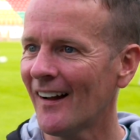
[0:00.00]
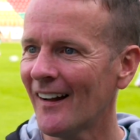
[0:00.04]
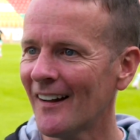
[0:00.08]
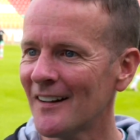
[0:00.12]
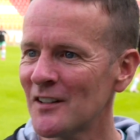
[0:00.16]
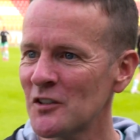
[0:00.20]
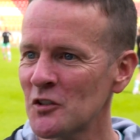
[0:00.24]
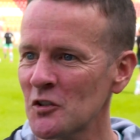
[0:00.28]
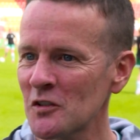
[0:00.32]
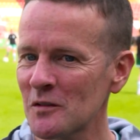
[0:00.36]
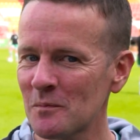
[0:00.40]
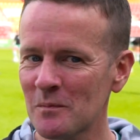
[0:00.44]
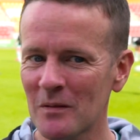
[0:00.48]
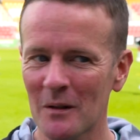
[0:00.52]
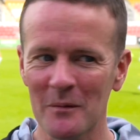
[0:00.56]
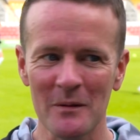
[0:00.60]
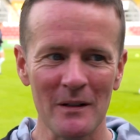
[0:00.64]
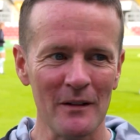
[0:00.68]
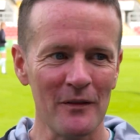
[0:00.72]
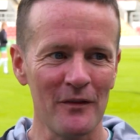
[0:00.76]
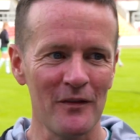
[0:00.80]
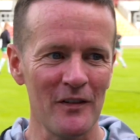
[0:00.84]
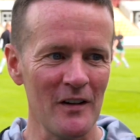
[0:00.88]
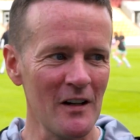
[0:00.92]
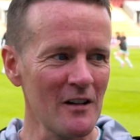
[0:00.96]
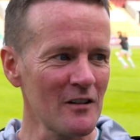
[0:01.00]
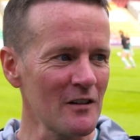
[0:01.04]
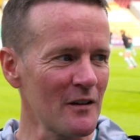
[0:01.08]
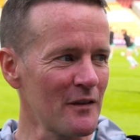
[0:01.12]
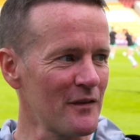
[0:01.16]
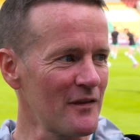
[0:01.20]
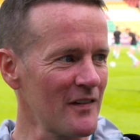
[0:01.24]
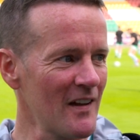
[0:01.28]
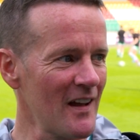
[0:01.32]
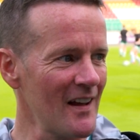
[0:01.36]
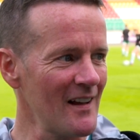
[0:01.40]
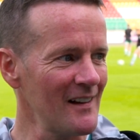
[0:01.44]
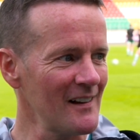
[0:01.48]
It's just probably a fear of
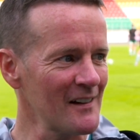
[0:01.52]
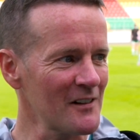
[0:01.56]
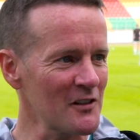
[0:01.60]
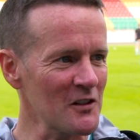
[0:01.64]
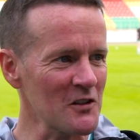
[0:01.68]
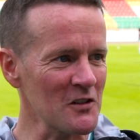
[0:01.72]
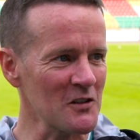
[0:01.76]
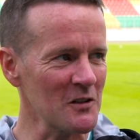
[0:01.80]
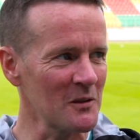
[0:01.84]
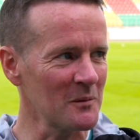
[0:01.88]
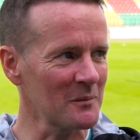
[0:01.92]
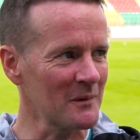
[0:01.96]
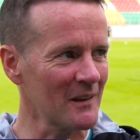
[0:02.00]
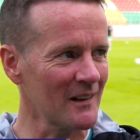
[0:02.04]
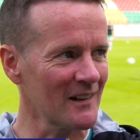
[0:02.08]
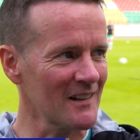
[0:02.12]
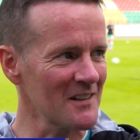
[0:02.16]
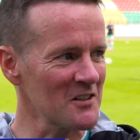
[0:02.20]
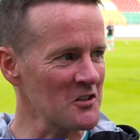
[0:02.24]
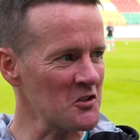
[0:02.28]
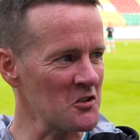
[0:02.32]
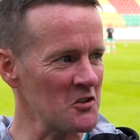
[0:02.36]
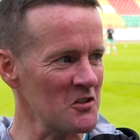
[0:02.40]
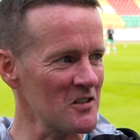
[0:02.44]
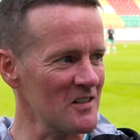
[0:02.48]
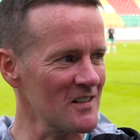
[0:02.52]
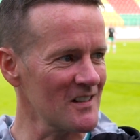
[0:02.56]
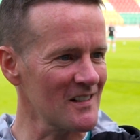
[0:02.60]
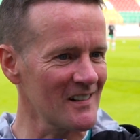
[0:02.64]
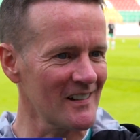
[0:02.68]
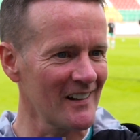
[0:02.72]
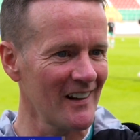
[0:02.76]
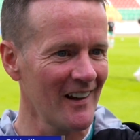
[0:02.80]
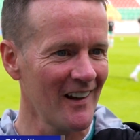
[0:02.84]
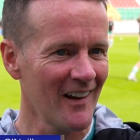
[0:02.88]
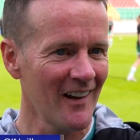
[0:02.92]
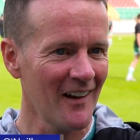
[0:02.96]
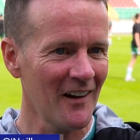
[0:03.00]
failure or something. It's just,
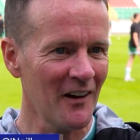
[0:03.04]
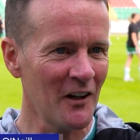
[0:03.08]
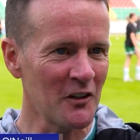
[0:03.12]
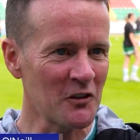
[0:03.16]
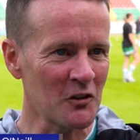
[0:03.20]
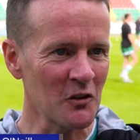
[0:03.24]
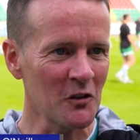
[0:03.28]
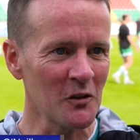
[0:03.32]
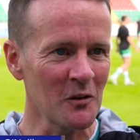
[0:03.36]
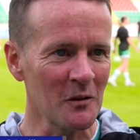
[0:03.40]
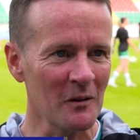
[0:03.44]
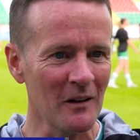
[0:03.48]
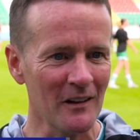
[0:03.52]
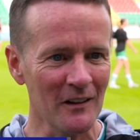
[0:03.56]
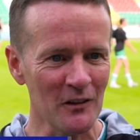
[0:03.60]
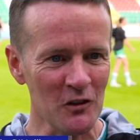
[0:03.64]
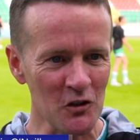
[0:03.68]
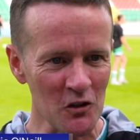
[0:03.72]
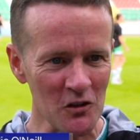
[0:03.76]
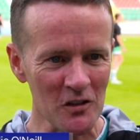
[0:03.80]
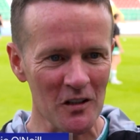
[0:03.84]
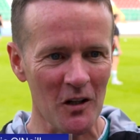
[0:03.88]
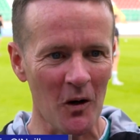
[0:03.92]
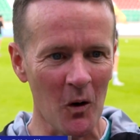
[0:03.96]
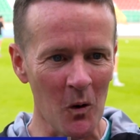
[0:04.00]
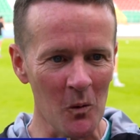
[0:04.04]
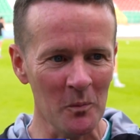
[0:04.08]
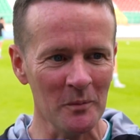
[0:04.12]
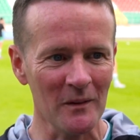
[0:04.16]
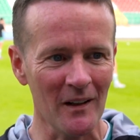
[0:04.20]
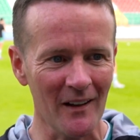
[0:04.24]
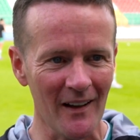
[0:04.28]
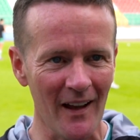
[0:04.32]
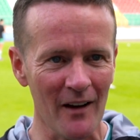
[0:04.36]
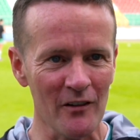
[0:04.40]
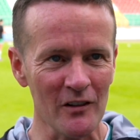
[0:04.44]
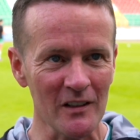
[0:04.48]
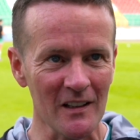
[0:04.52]
I do just hope
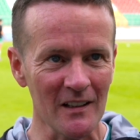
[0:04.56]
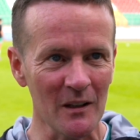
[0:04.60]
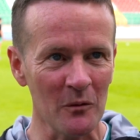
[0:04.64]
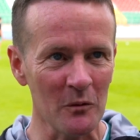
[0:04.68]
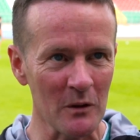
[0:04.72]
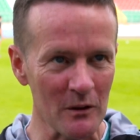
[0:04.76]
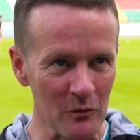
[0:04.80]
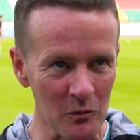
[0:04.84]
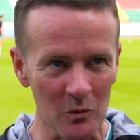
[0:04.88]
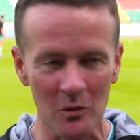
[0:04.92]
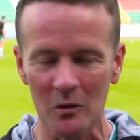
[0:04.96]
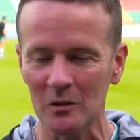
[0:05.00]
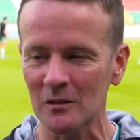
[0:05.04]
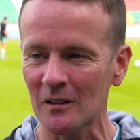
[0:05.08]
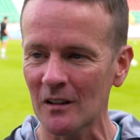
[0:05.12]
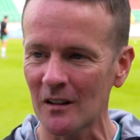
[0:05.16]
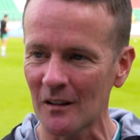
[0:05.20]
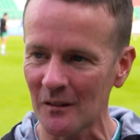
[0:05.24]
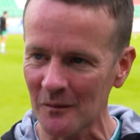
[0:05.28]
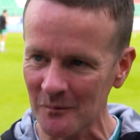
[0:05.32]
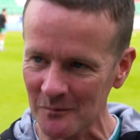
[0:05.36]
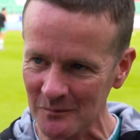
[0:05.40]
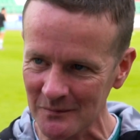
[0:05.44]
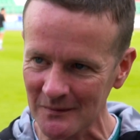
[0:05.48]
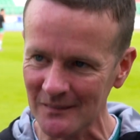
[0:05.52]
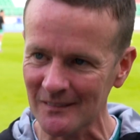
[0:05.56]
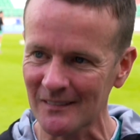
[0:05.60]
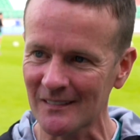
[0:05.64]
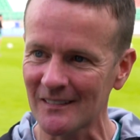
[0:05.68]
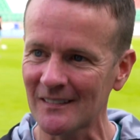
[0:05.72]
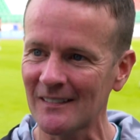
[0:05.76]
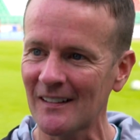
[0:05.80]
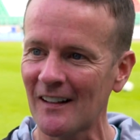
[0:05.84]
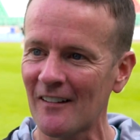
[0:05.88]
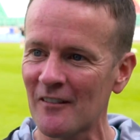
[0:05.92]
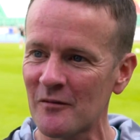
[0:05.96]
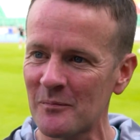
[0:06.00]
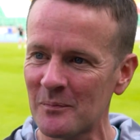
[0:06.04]
that everything that we've worked on
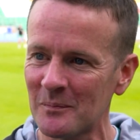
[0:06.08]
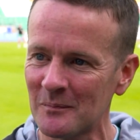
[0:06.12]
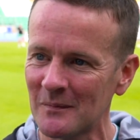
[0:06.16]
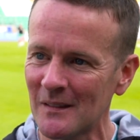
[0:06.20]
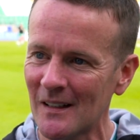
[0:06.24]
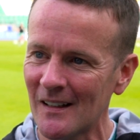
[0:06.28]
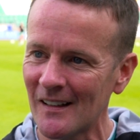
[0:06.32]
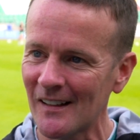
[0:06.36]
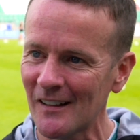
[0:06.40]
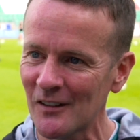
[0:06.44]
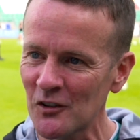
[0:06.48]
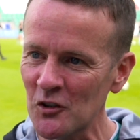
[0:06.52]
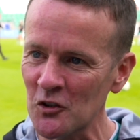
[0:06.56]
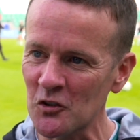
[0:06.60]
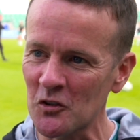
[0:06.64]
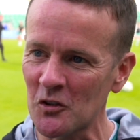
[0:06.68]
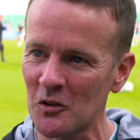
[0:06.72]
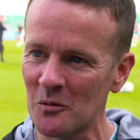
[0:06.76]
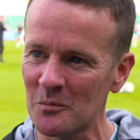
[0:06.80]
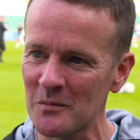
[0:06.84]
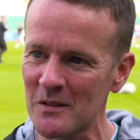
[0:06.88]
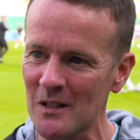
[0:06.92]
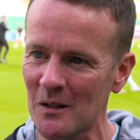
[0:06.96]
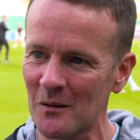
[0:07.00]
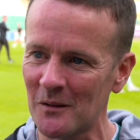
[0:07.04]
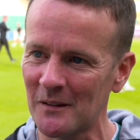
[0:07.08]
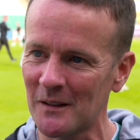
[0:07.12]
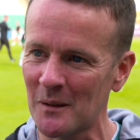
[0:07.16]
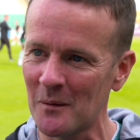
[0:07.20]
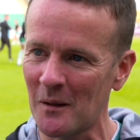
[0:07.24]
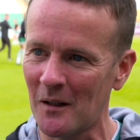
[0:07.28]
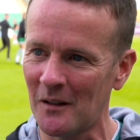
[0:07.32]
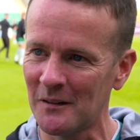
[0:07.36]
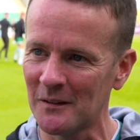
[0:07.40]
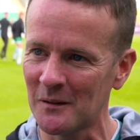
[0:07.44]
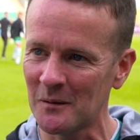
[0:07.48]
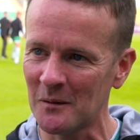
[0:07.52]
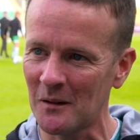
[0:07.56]
just comes out
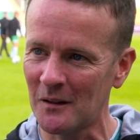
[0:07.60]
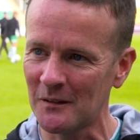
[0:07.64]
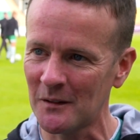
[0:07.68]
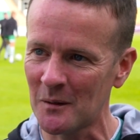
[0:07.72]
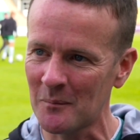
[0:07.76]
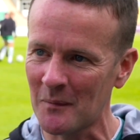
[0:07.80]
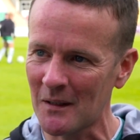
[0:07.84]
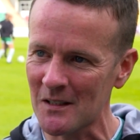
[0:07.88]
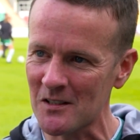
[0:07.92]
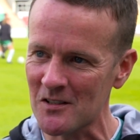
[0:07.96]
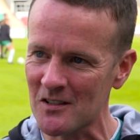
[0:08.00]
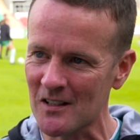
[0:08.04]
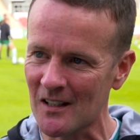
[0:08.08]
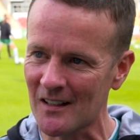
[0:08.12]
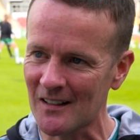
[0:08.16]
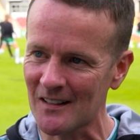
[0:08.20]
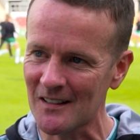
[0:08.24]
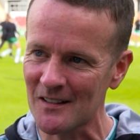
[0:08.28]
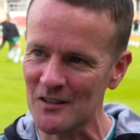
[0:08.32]
on the match day.